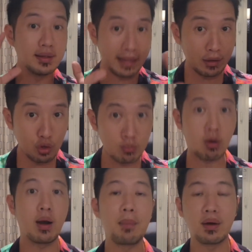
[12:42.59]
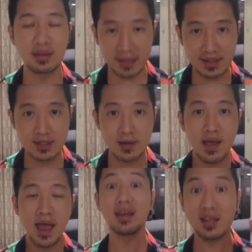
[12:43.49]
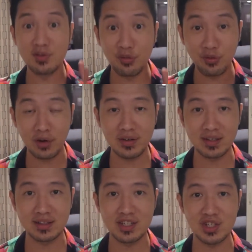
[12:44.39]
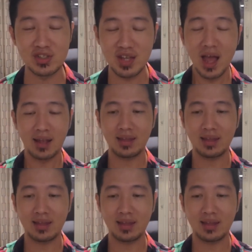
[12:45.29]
tell you more about later. It's very delicious.